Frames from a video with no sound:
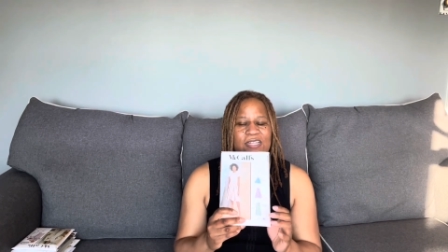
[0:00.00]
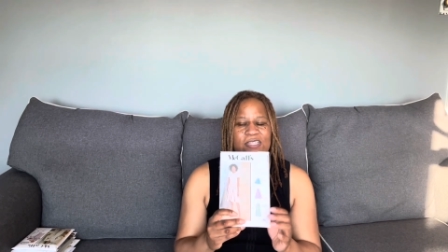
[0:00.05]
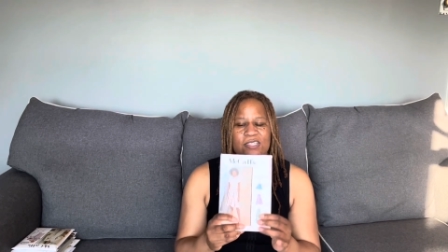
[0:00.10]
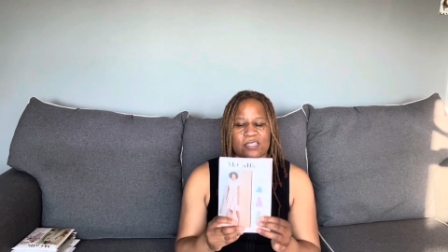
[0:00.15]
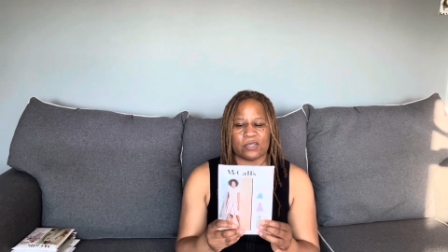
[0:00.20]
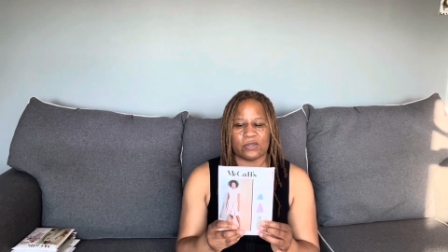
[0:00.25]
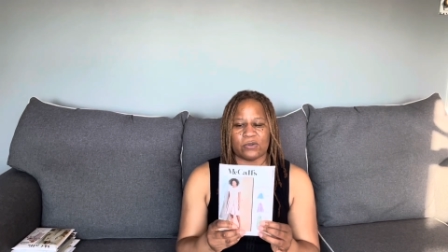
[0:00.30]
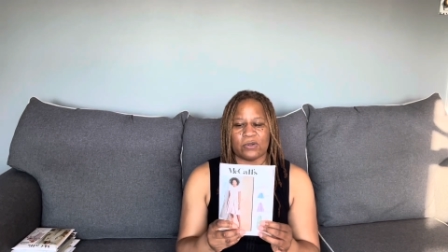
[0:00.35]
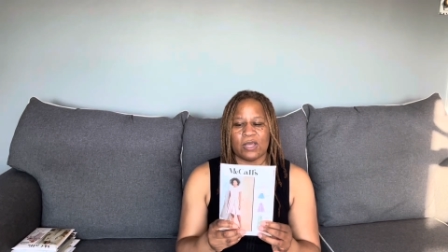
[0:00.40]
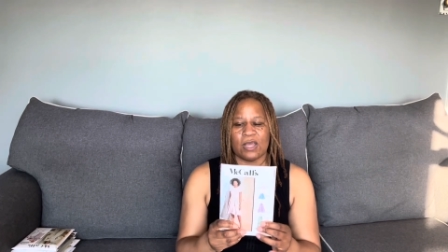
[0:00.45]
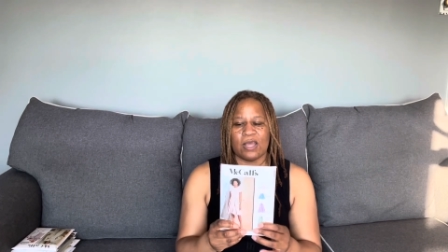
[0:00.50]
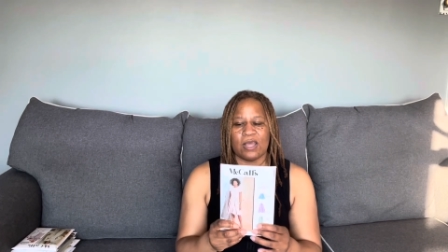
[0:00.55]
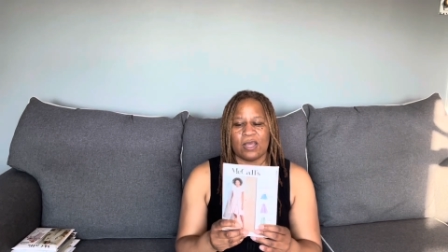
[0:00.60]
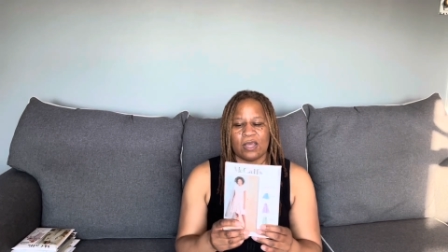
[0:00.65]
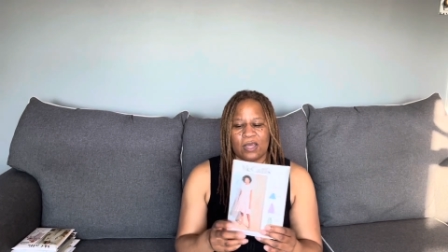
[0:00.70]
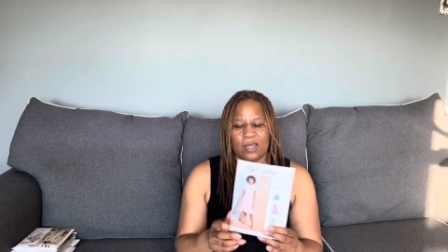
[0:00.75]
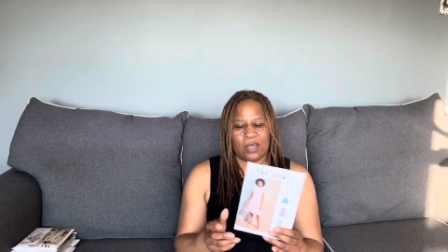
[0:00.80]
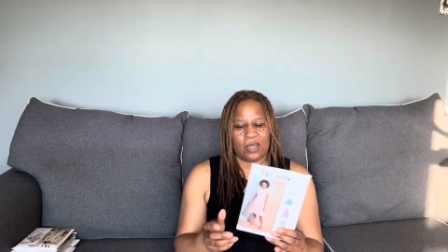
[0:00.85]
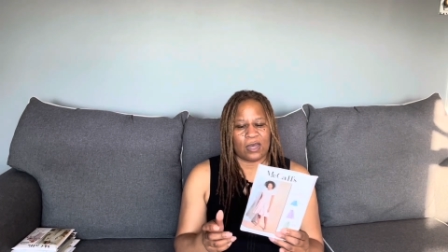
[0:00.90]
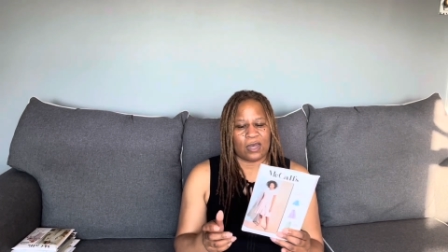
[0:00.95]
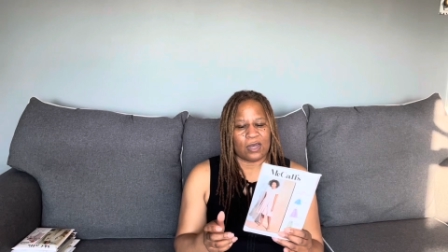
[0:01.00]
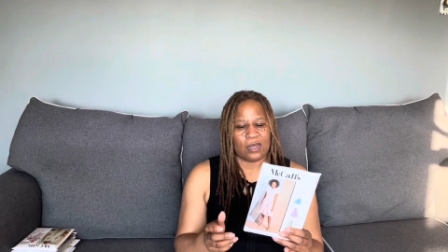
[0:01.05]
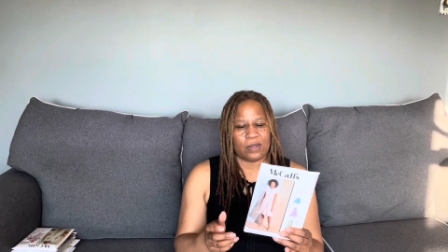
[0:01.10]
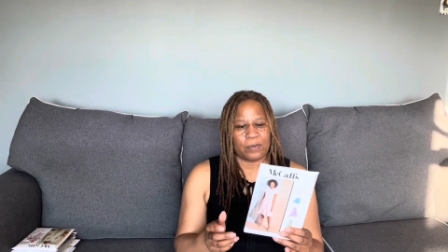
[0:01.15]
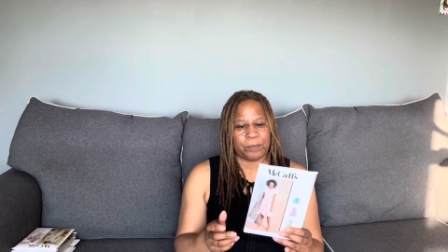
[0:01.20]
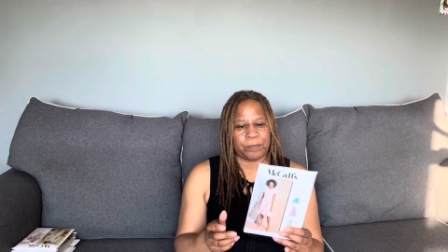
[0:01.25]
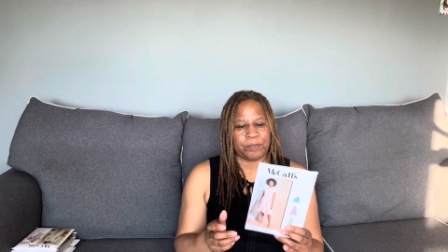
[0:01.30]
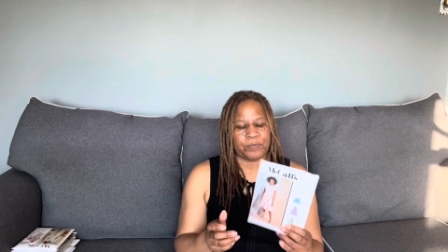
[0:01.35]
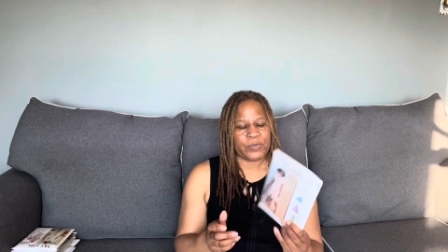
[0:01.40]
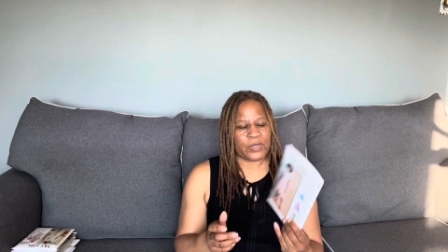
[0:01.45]
So
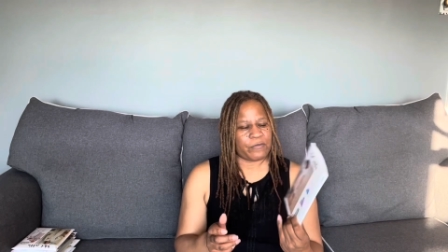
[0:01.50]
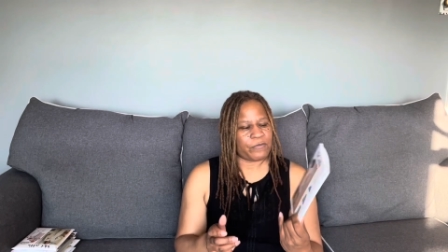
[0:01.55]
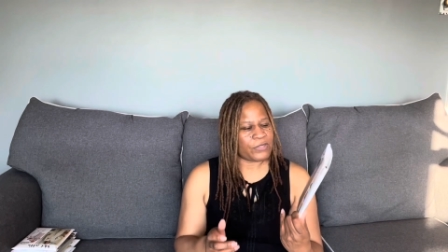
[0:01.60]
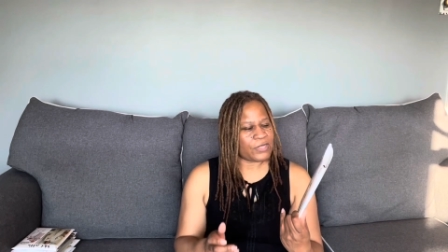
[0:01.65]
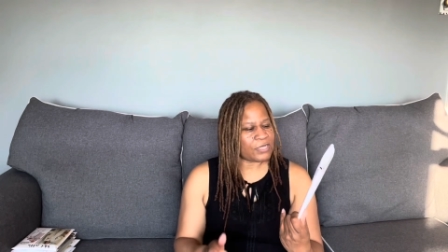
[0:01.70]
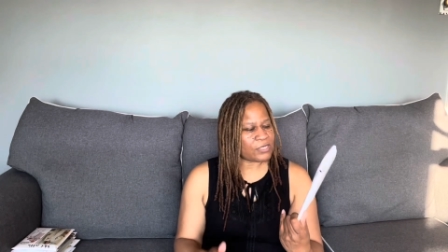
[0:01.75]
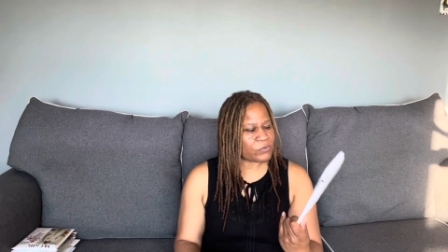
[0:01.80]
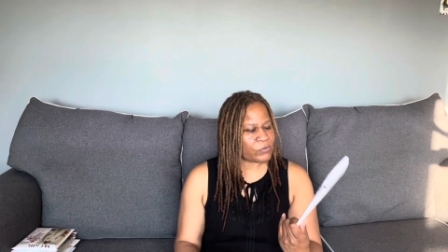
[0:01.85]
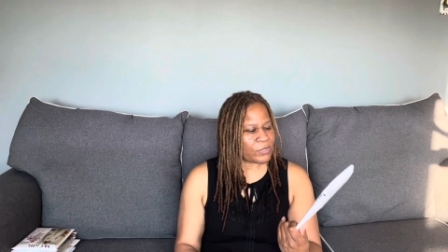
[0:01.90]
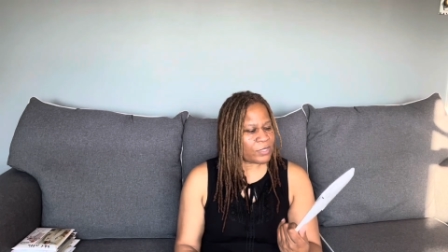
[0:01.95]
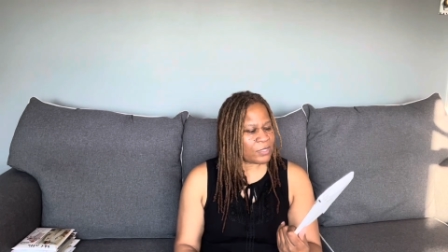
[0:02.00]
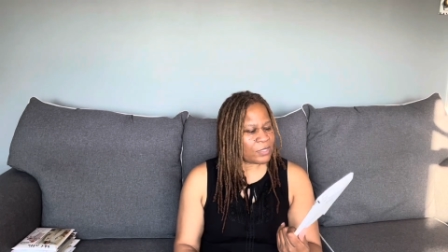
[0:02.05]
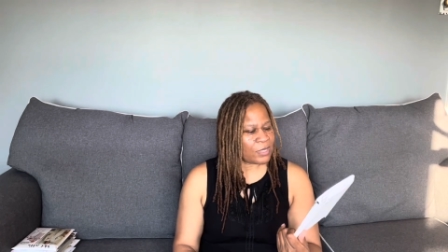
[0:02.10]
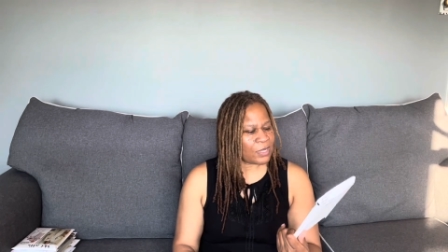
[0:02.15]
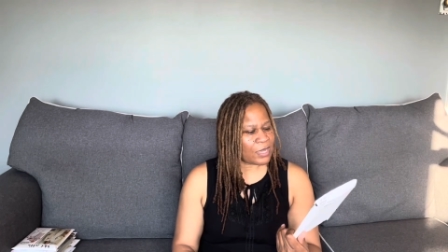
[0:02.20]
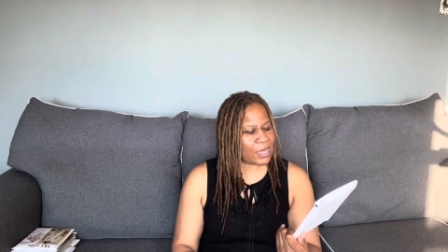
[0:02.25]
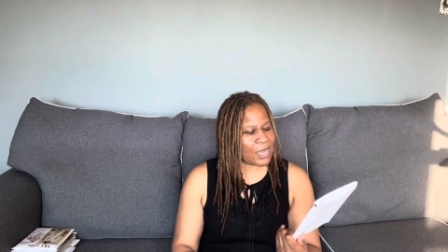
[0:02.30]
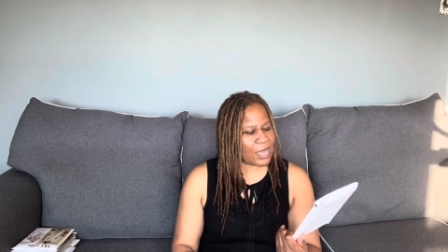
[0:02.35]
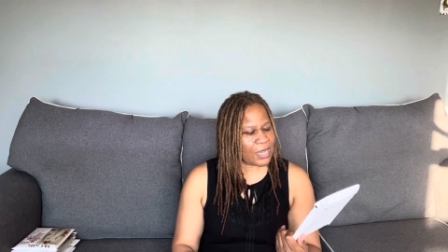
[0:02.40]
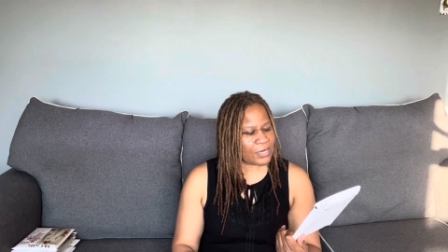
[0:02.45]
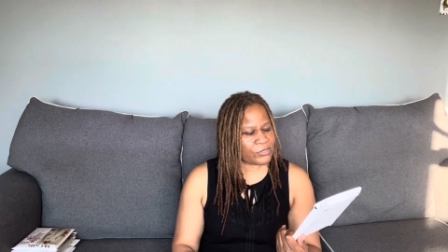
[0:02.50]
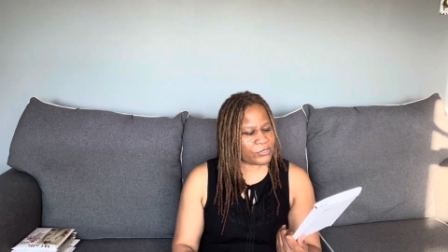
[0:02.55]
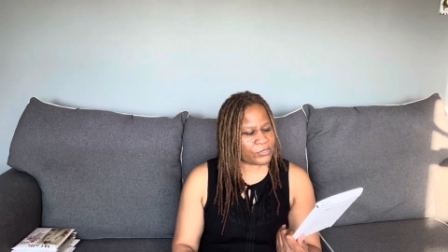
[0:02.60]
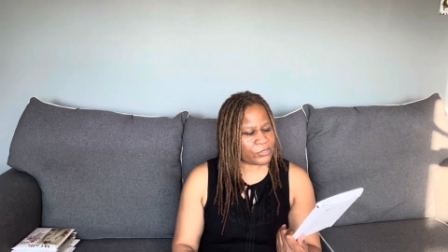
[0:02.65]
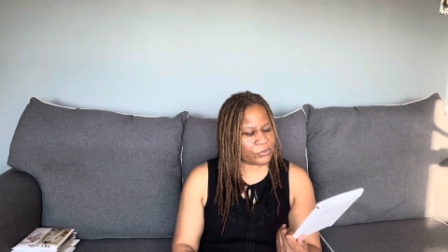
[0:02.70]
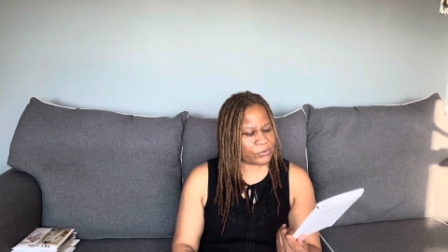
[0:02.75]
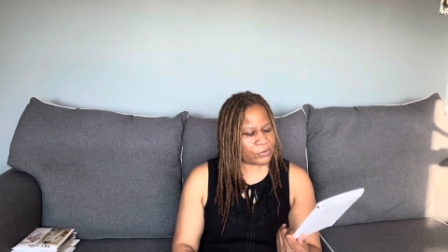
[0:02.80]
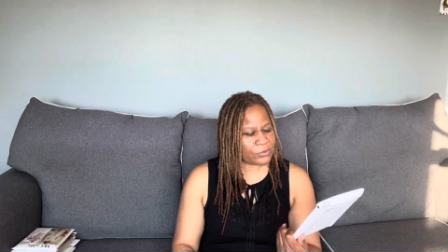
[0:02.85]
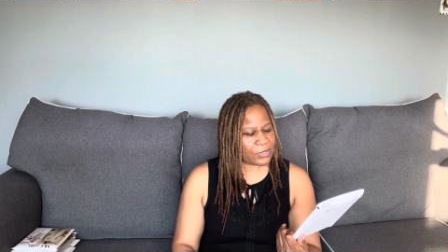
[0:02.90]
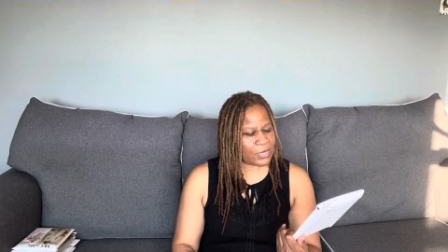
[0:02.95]
for this one, I
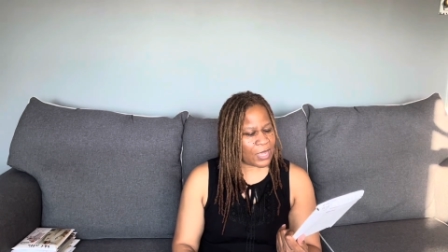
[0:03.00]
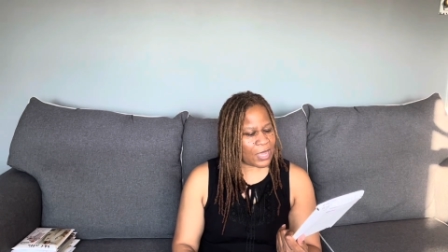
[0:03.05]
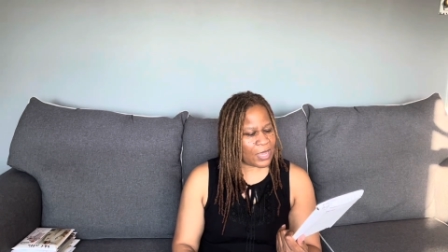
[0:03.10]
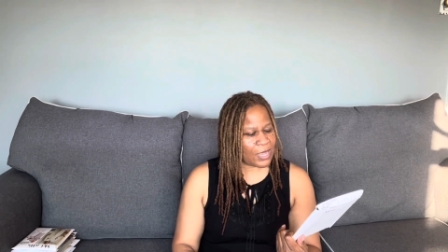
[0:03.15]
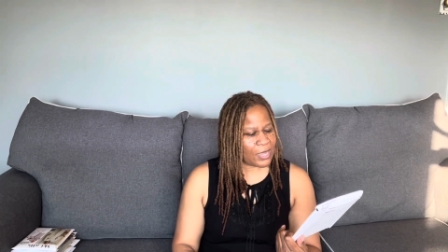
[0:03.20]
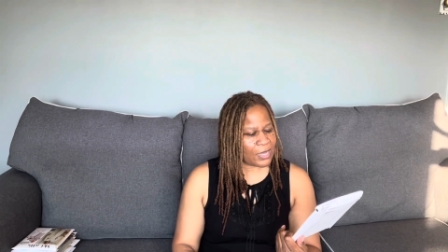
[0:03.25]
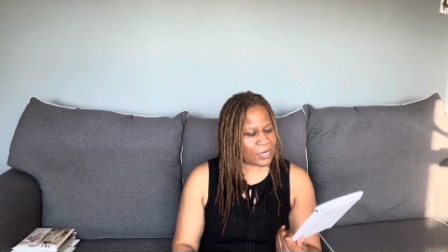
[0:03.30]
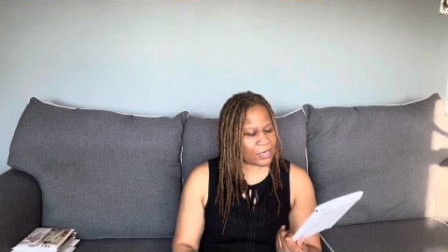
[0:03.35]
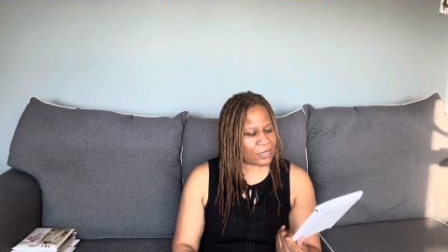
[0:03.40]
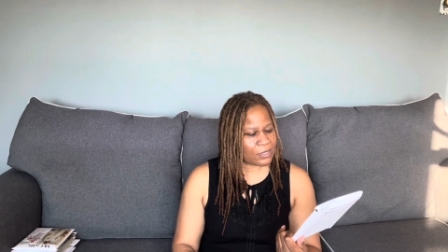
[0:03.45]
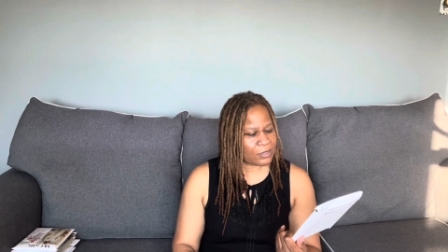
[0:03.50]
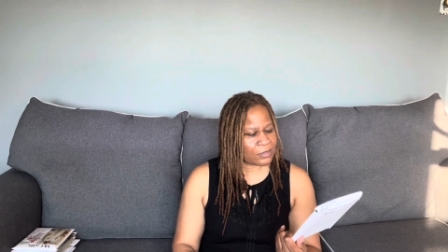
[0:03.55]
do like,